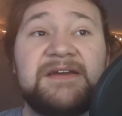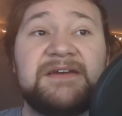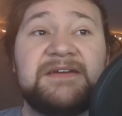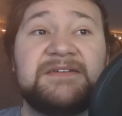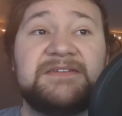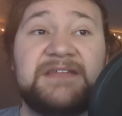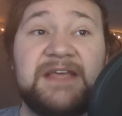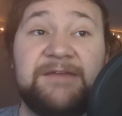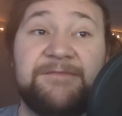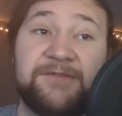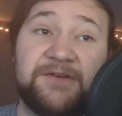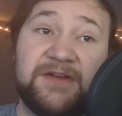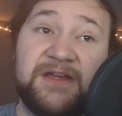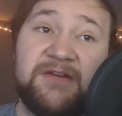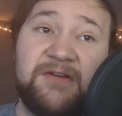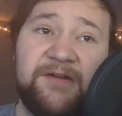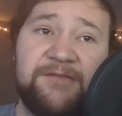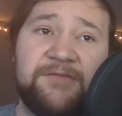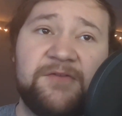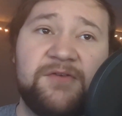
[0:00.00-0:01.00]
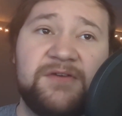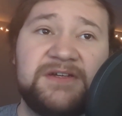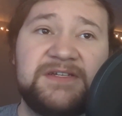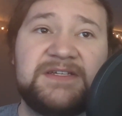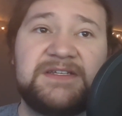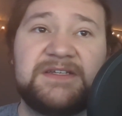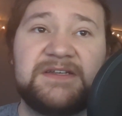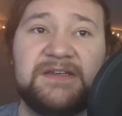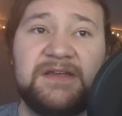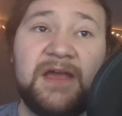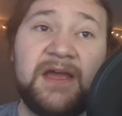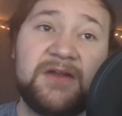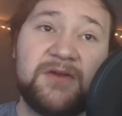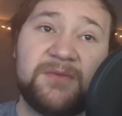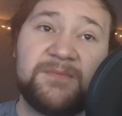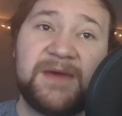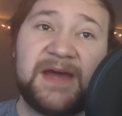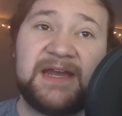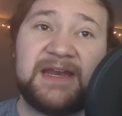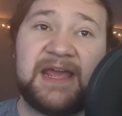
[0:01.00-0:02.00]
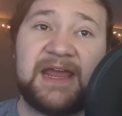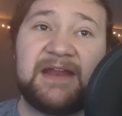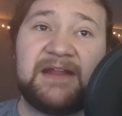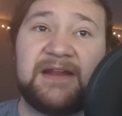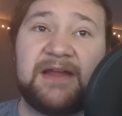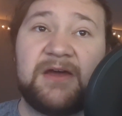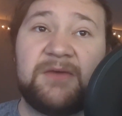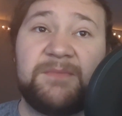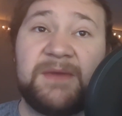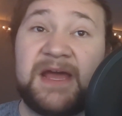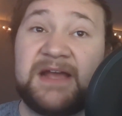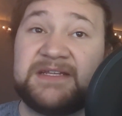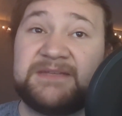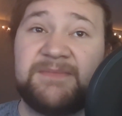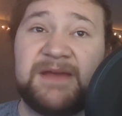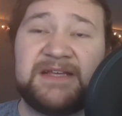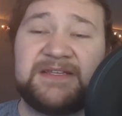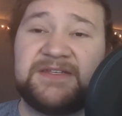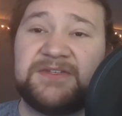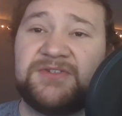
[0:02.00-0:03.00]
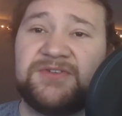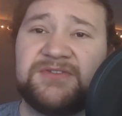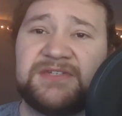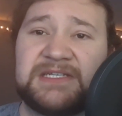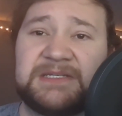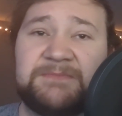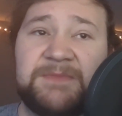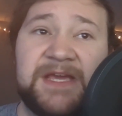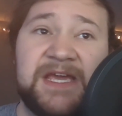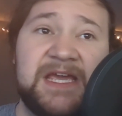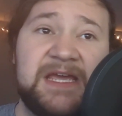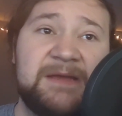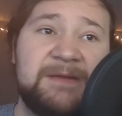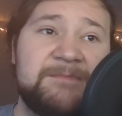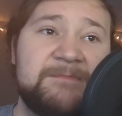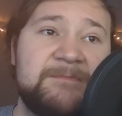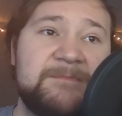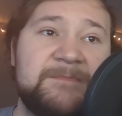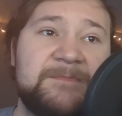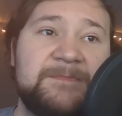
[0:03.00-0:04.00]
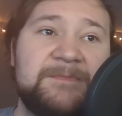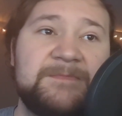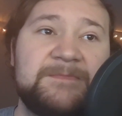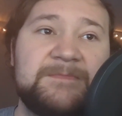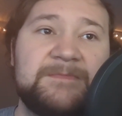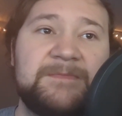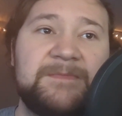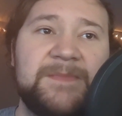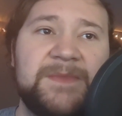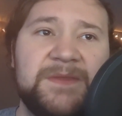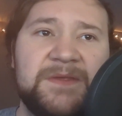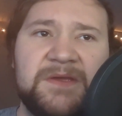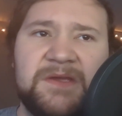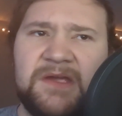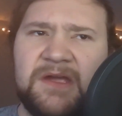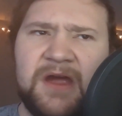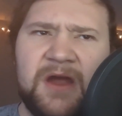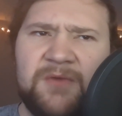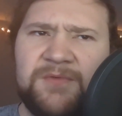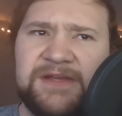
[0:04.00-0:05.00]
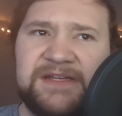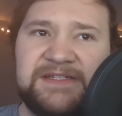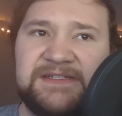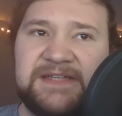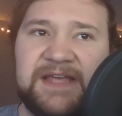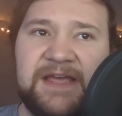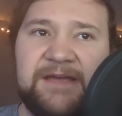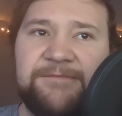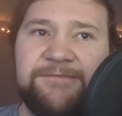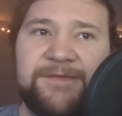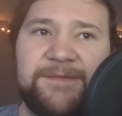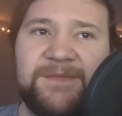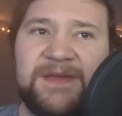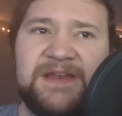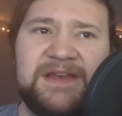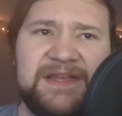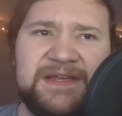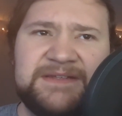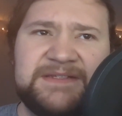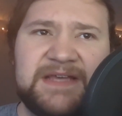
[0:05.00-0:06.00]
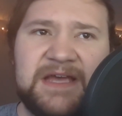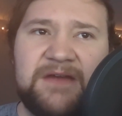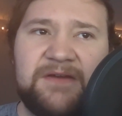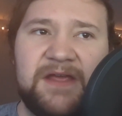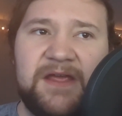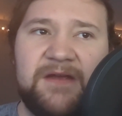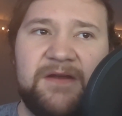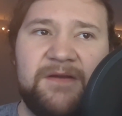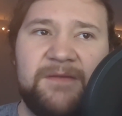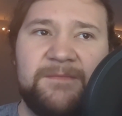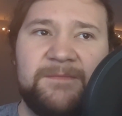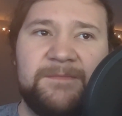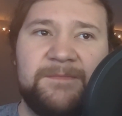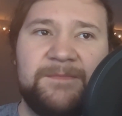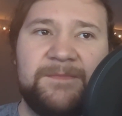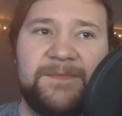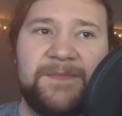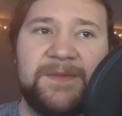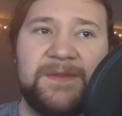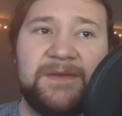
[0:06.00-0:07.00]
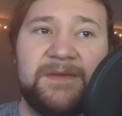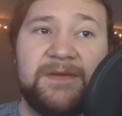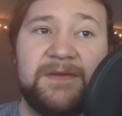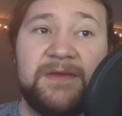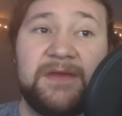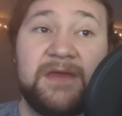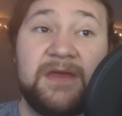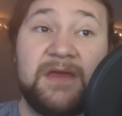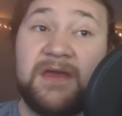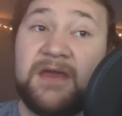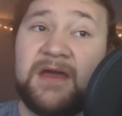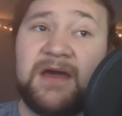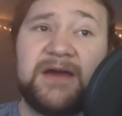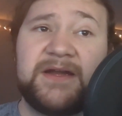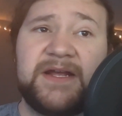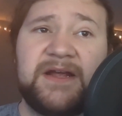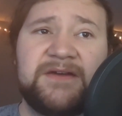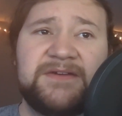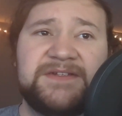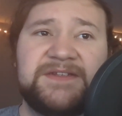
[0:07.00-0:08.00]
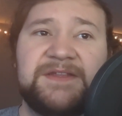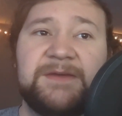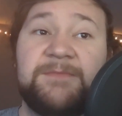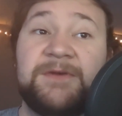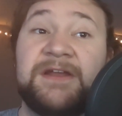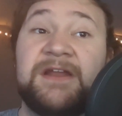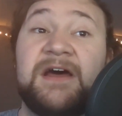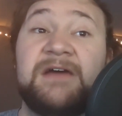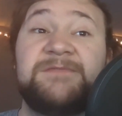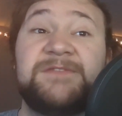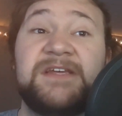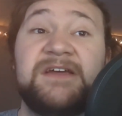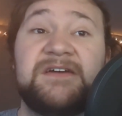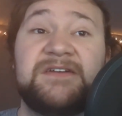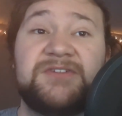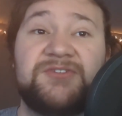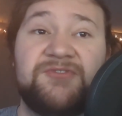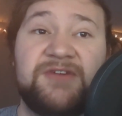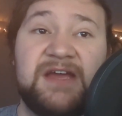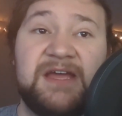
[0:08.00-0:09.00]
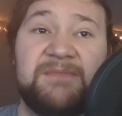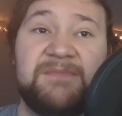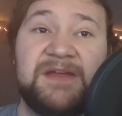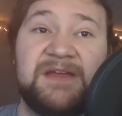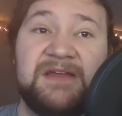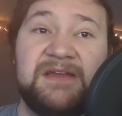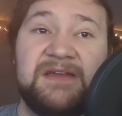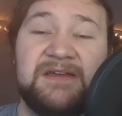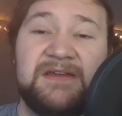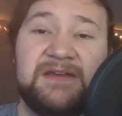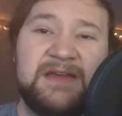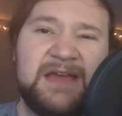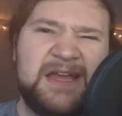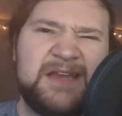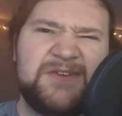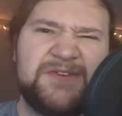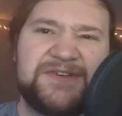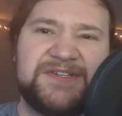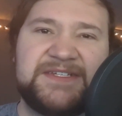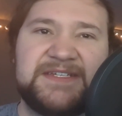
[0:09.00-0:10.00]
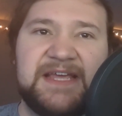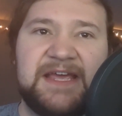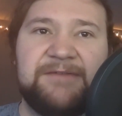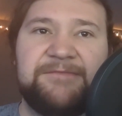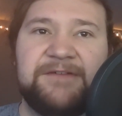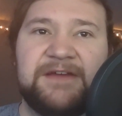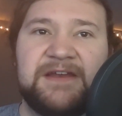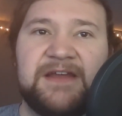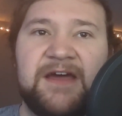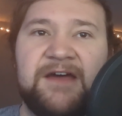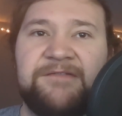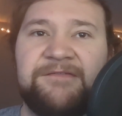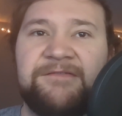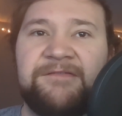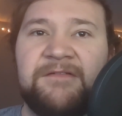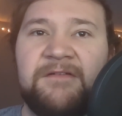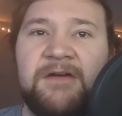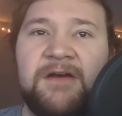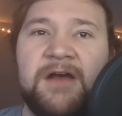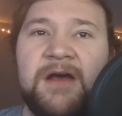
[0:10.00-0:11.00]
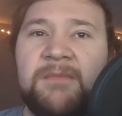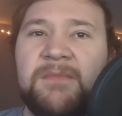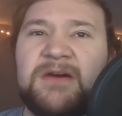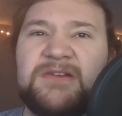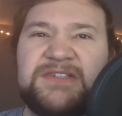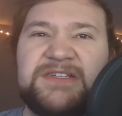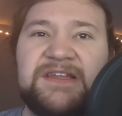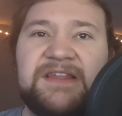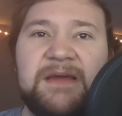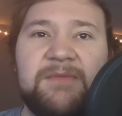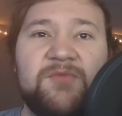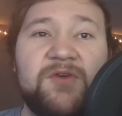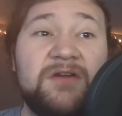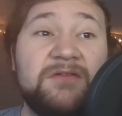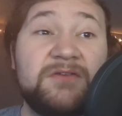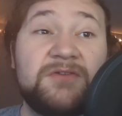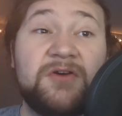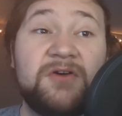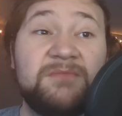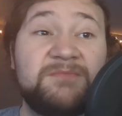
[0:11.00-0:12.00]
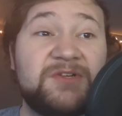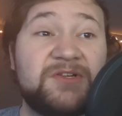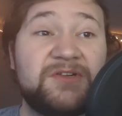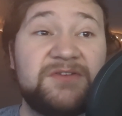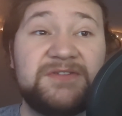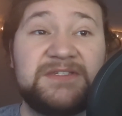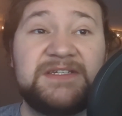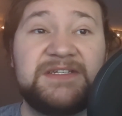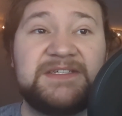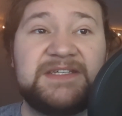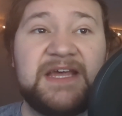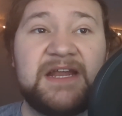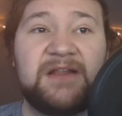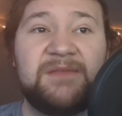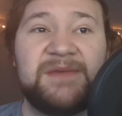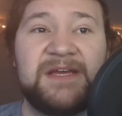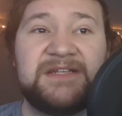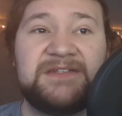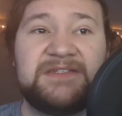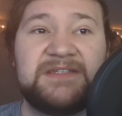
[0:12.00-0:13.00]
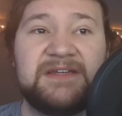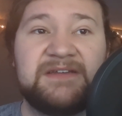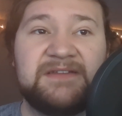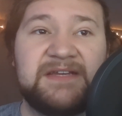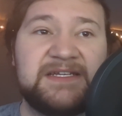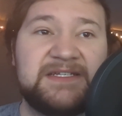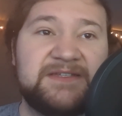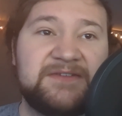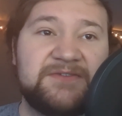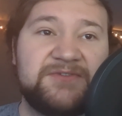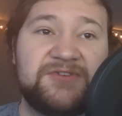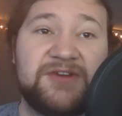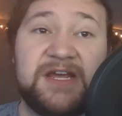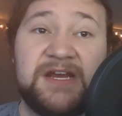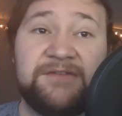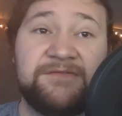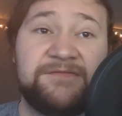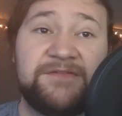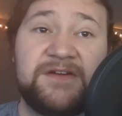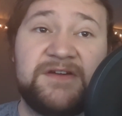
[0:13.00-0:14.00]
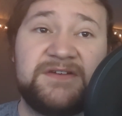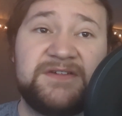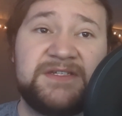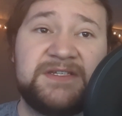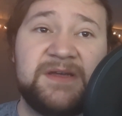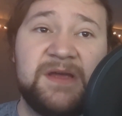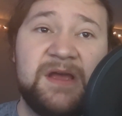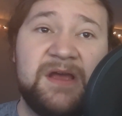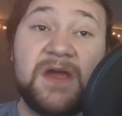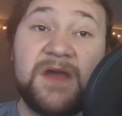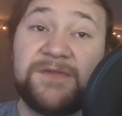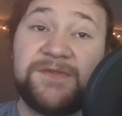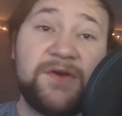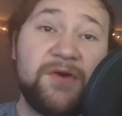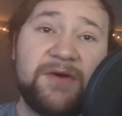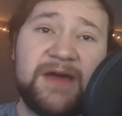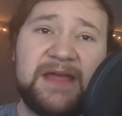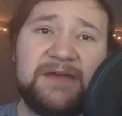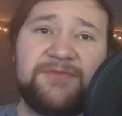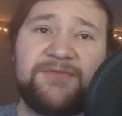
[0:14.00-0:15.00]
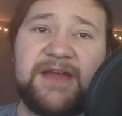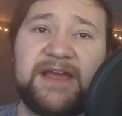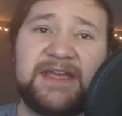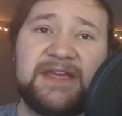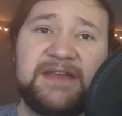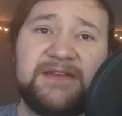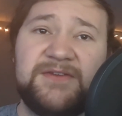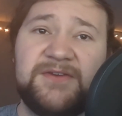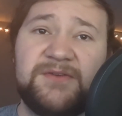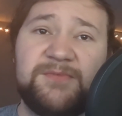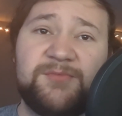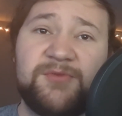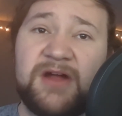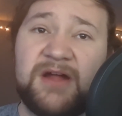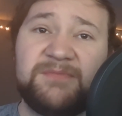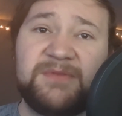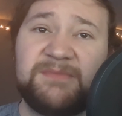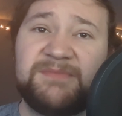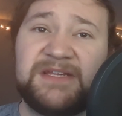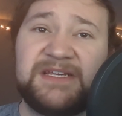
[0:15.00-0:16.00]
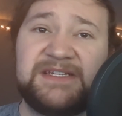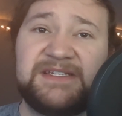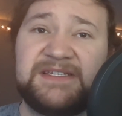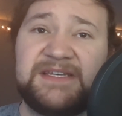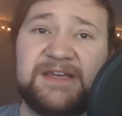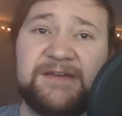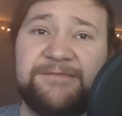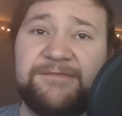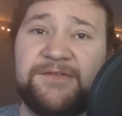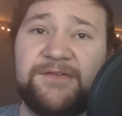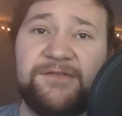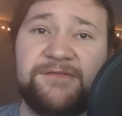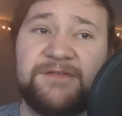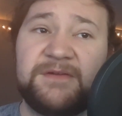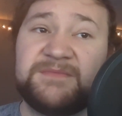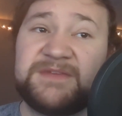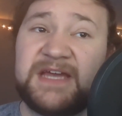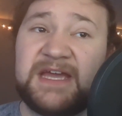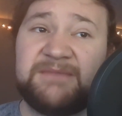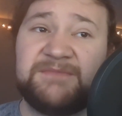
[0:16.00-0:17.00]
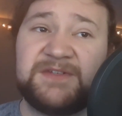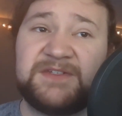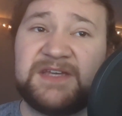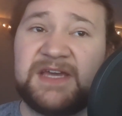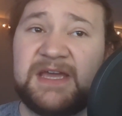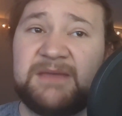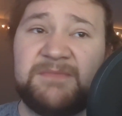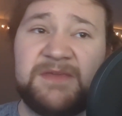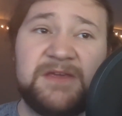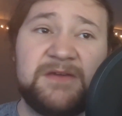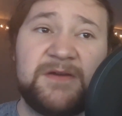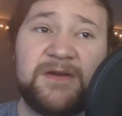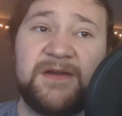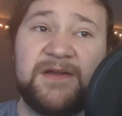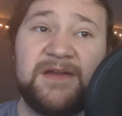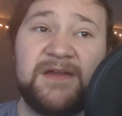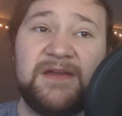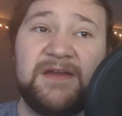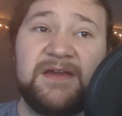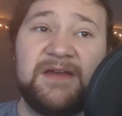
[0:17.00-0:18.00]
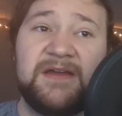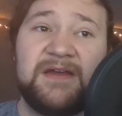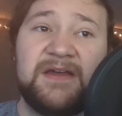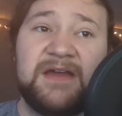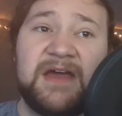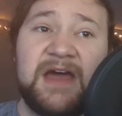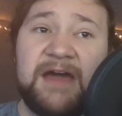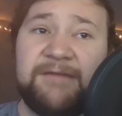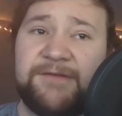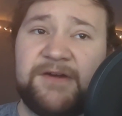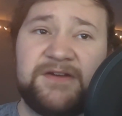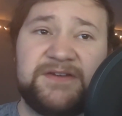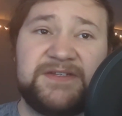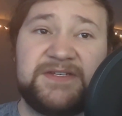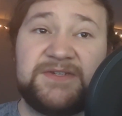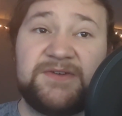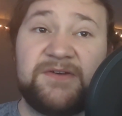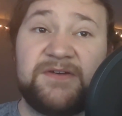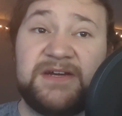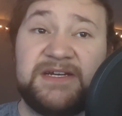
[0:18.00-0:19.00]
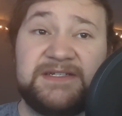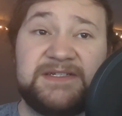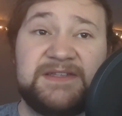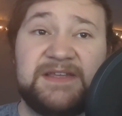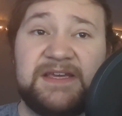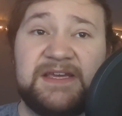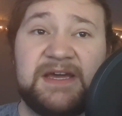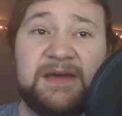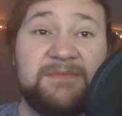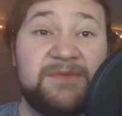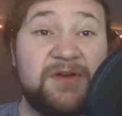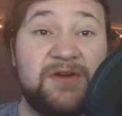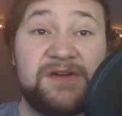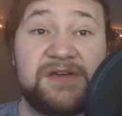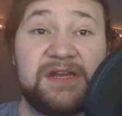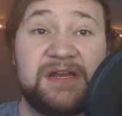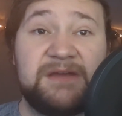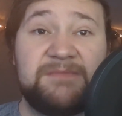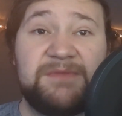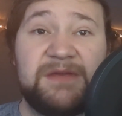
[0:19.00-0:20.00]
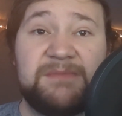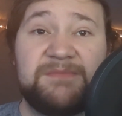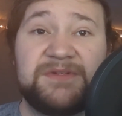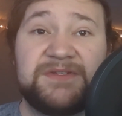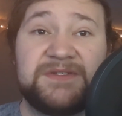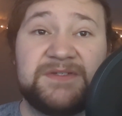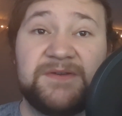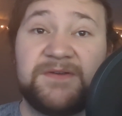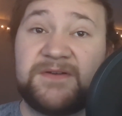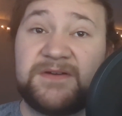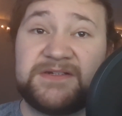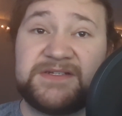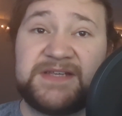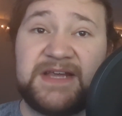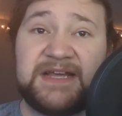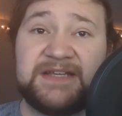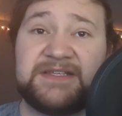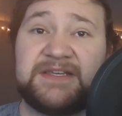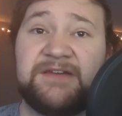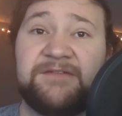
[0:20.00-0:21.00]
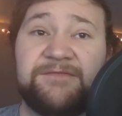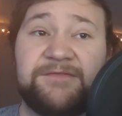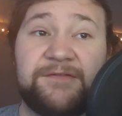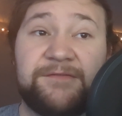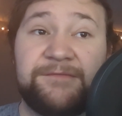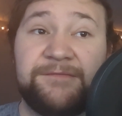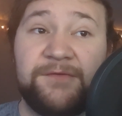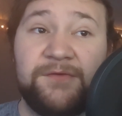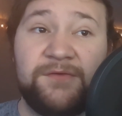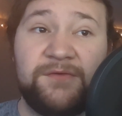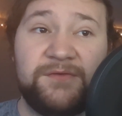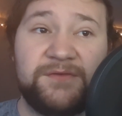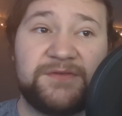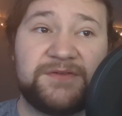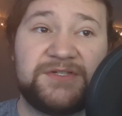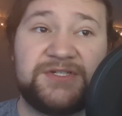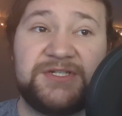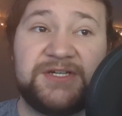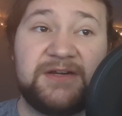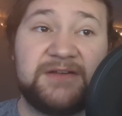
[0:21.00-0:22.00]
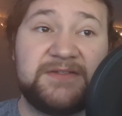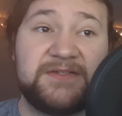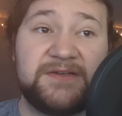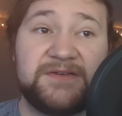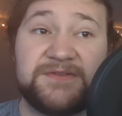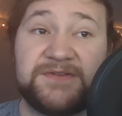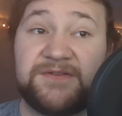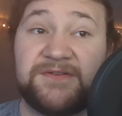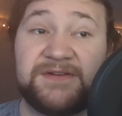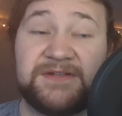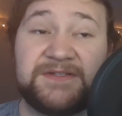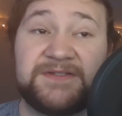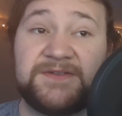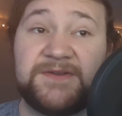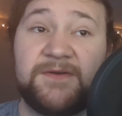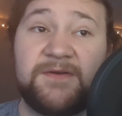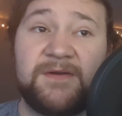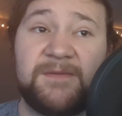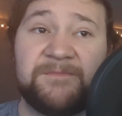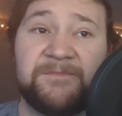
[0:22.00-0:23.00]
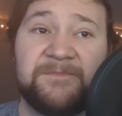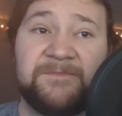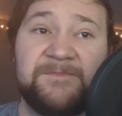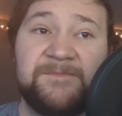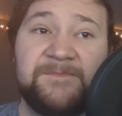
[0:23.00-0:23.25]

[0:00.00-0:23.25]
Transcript: safer here, of course. I don't mind heading out past Massachusetts Bay." "Are we safe from Indians out here?" "Oh, here's the Penobscot tribe, and you're safe enough. Most of them won't come close to settlements unless they're trading furs, though I'd reckon you'd probably see a few from time to time here. I've heard stories they come knocking on people's doors asking for food or shelter during a storm.